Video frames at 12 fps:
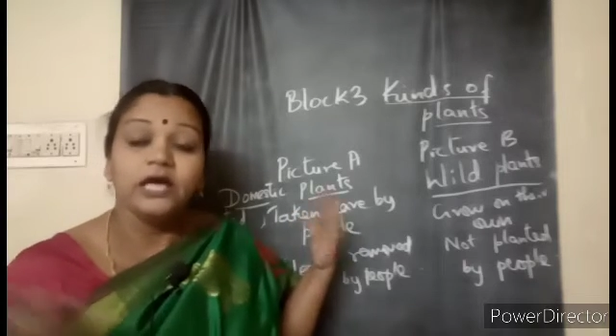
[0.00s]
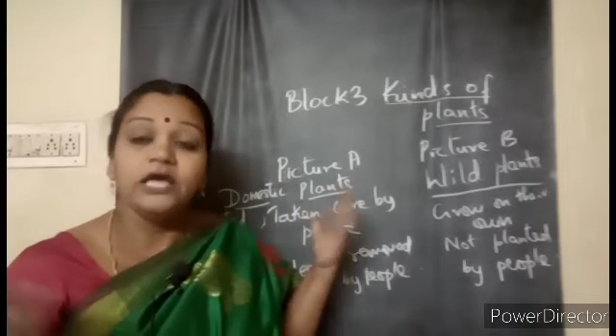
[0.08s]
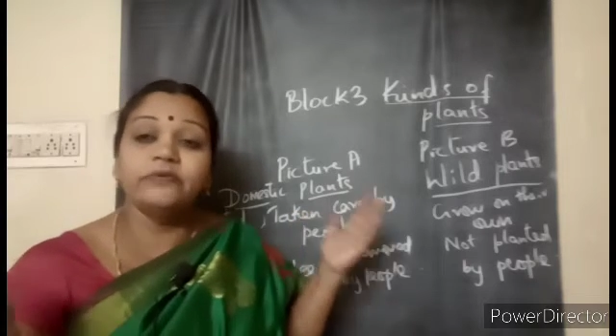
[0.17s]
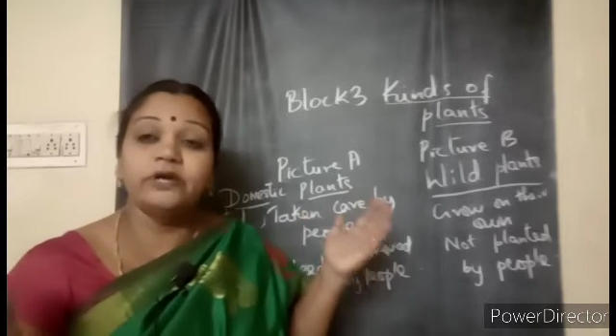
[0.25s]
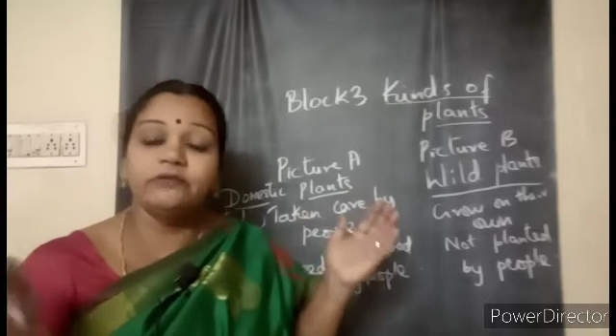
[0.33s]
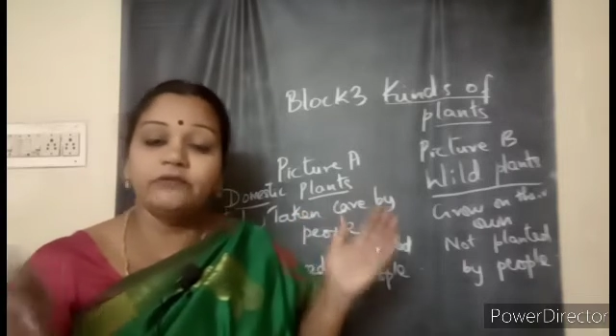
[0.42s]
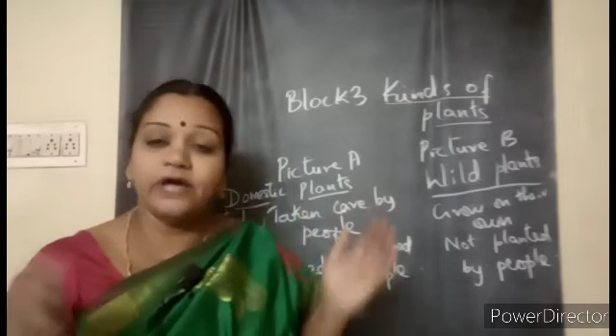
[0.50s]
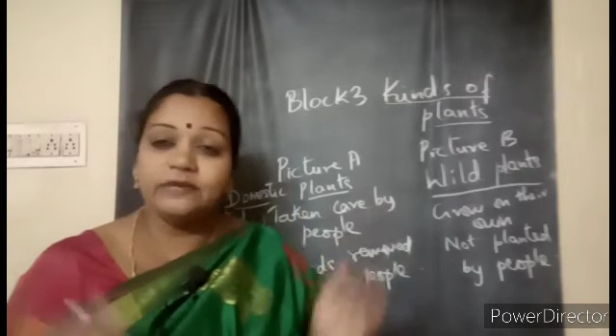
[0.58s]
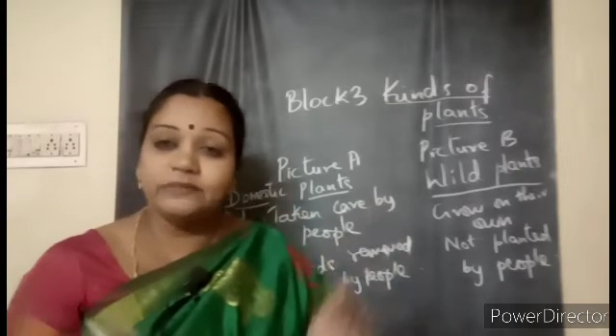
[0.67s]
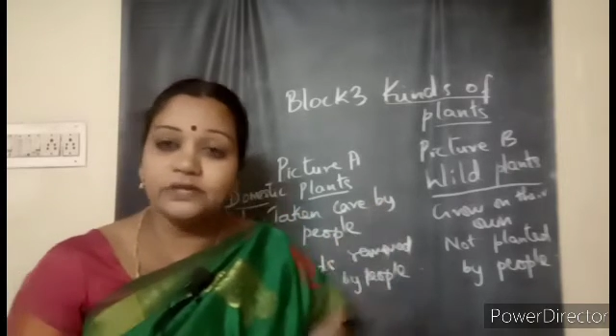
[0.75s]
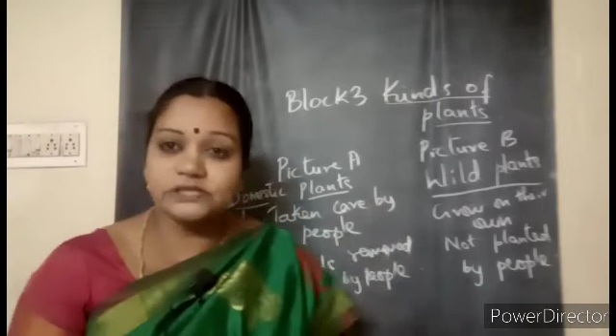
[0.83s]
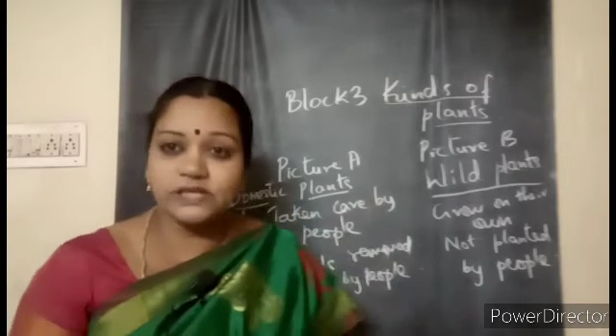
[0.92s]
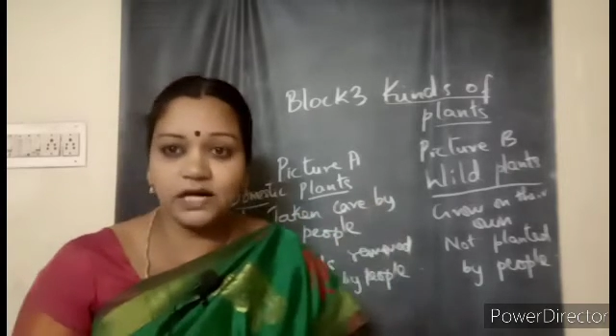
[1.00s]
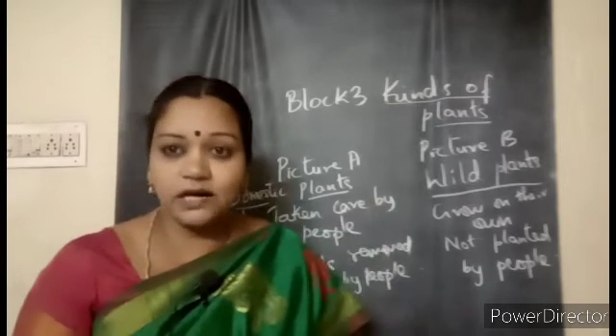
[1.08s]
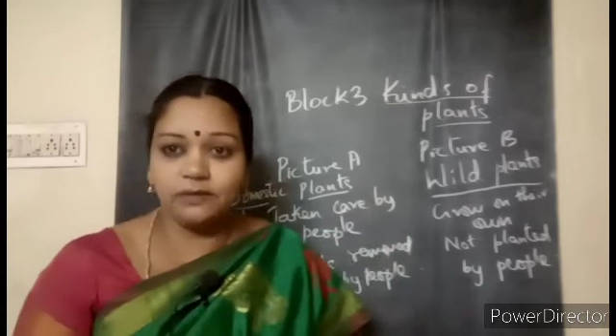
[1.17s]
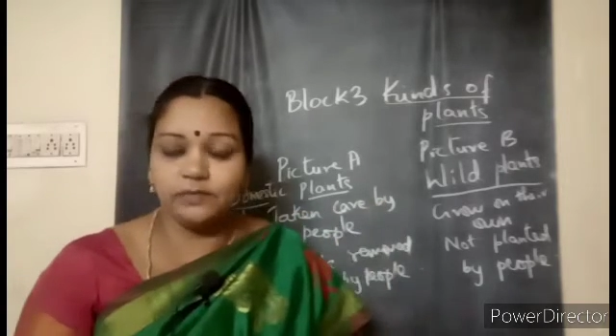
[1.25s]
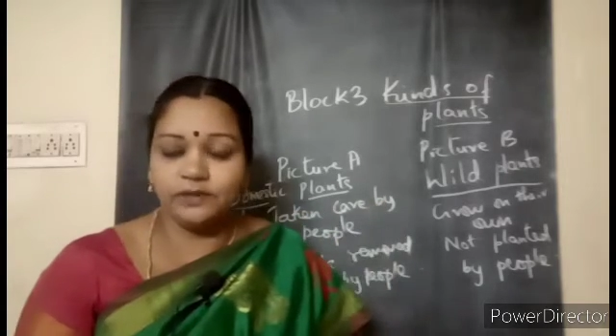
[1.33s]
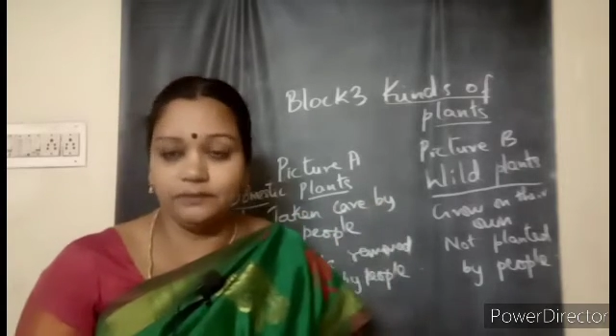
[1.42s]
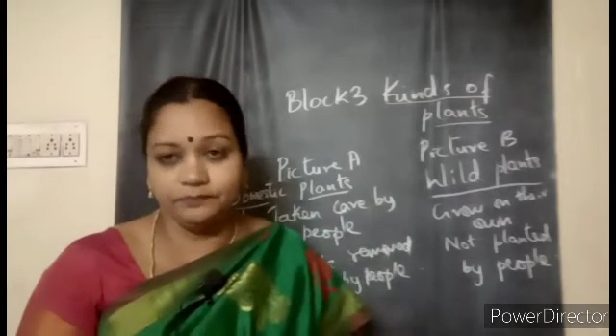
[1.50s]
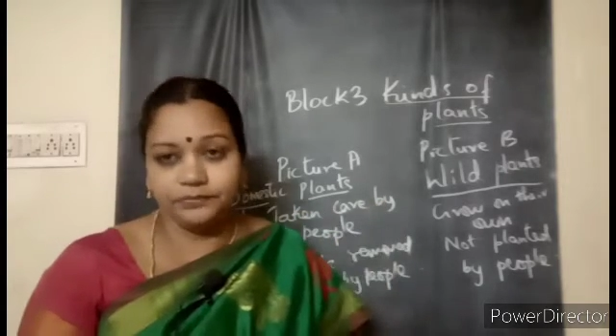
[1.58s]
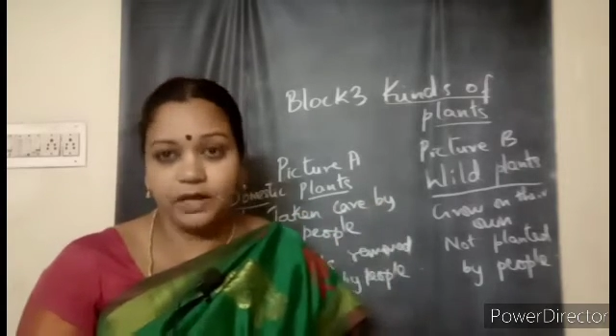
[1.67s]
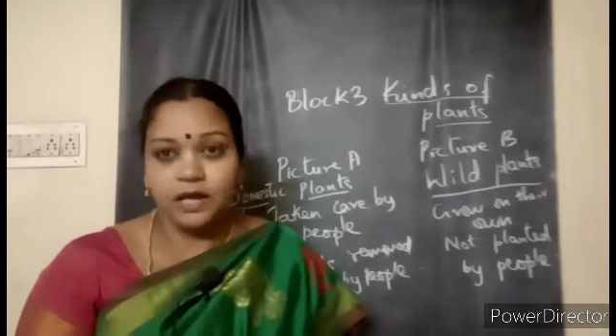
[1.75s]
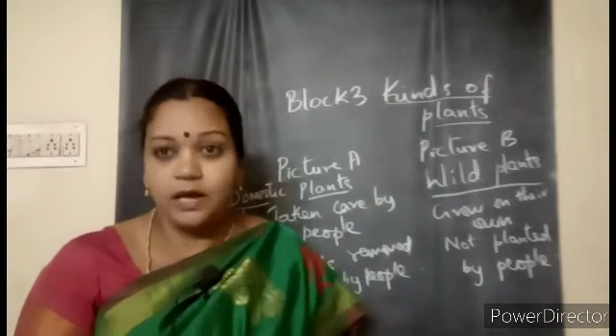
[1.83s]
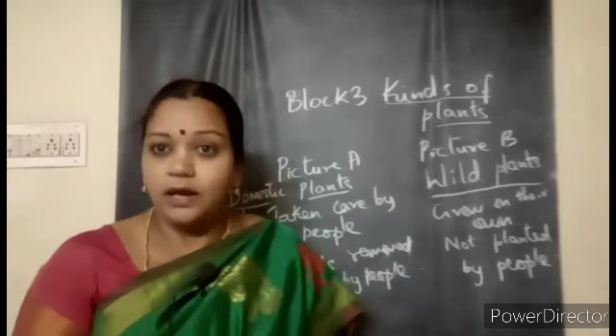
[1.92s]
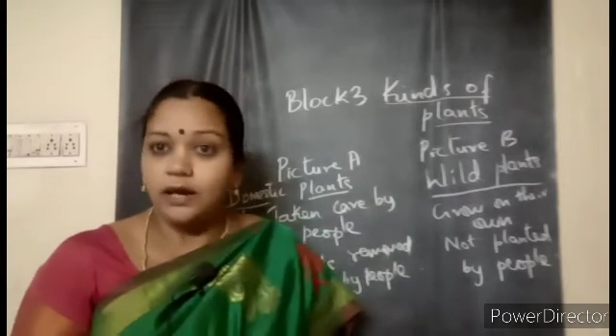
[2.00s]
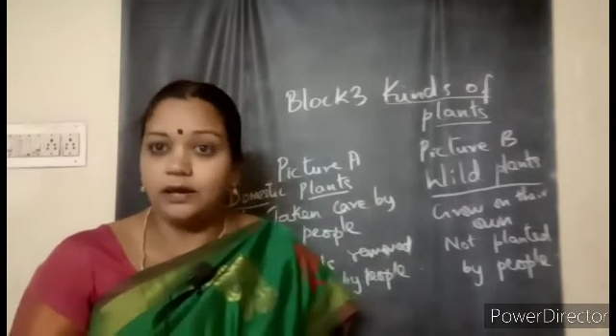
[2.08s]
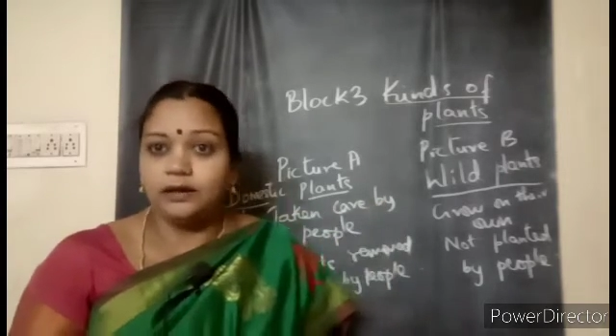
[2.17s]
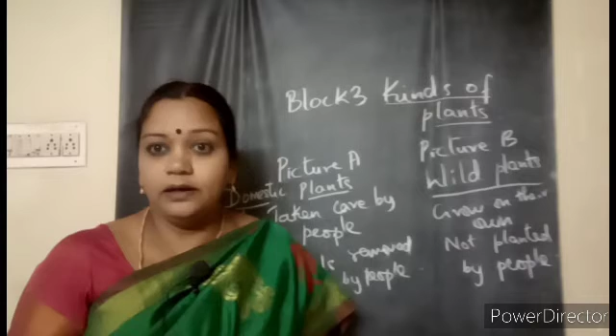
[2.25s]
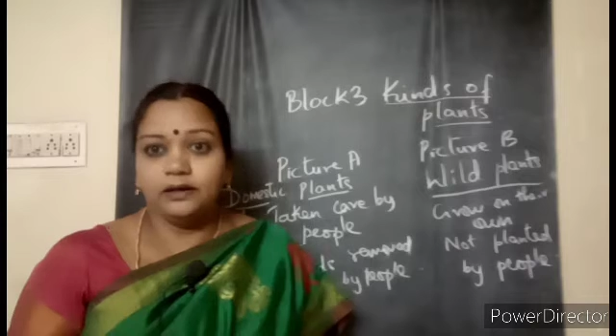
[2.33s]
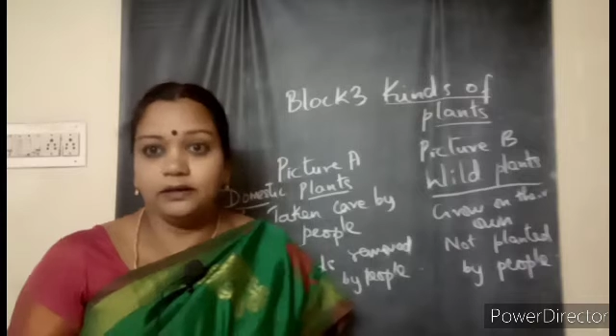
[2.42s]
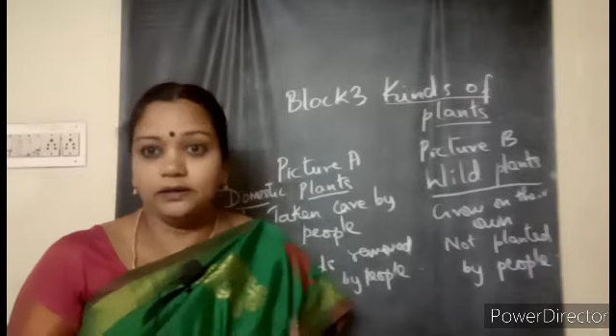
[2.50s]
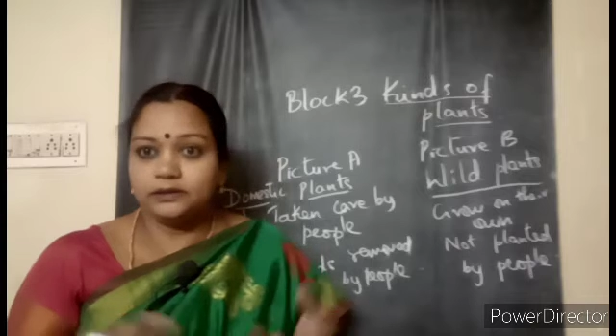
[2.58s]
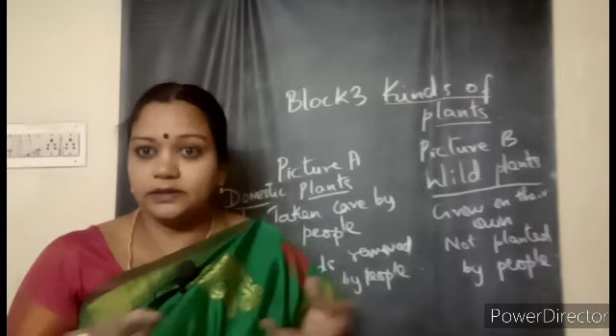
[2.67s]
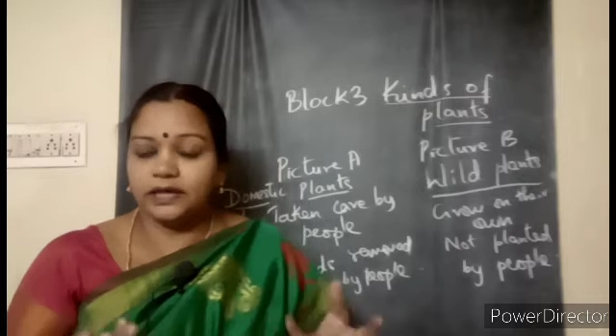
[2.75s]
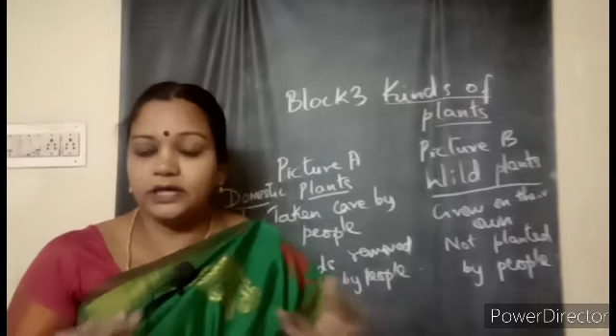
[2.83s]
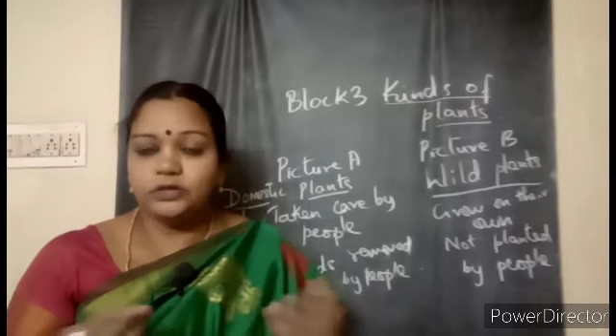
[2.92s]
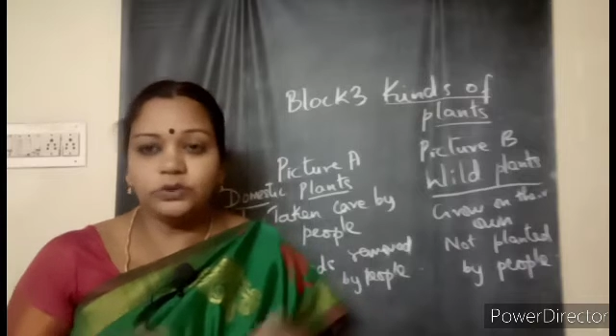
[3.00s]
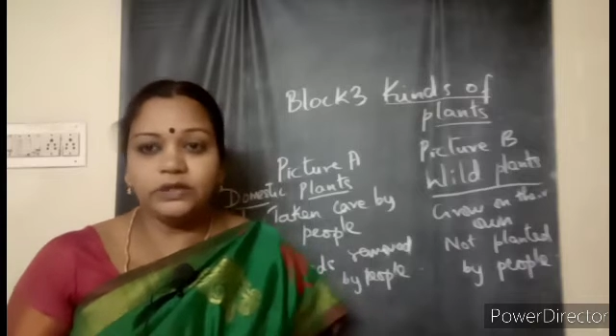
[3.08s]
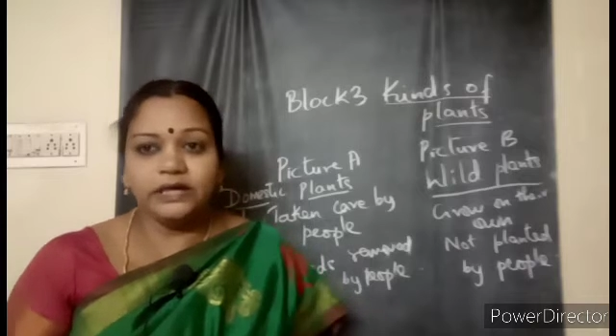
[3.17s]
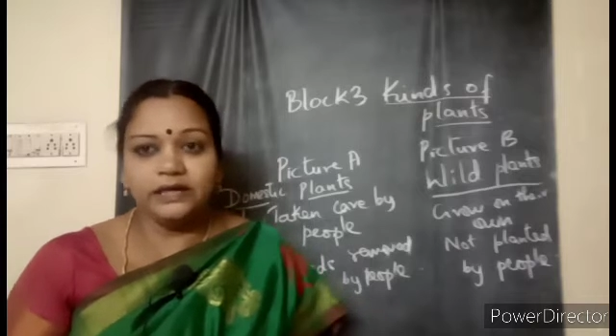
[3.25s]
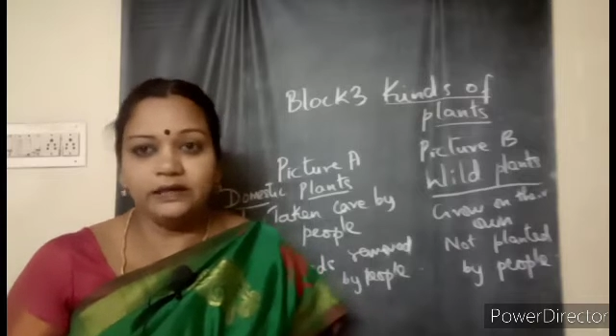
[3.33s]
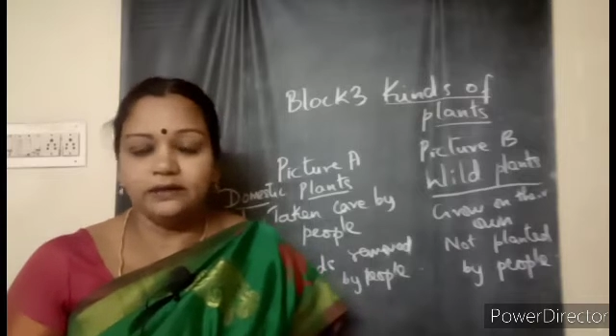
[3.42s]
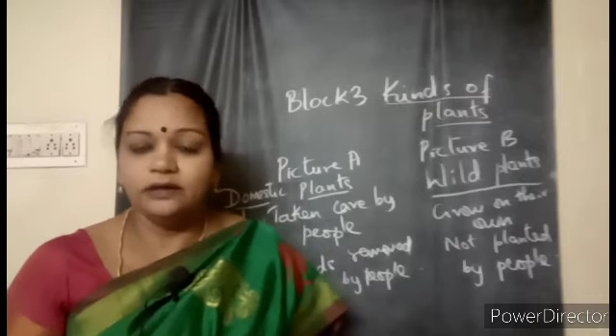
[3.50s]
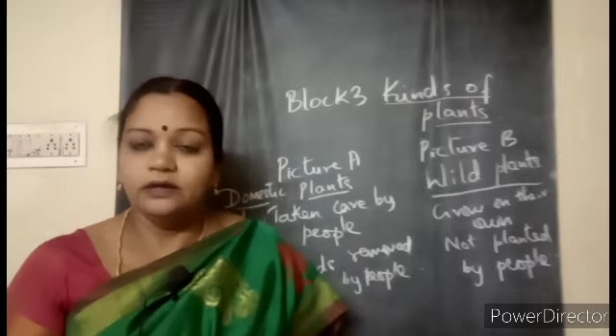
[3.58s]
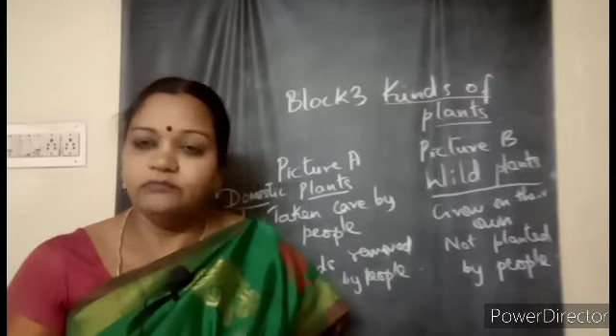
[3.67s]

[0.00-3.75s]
Even if animals are coming and trying to eat,